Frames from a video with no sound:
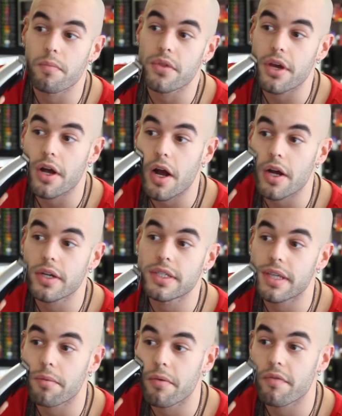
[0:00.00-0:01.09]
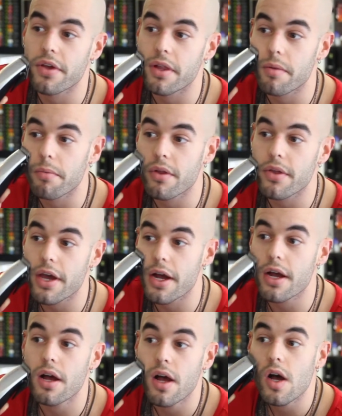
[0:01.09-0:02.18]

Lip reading: There are some available there.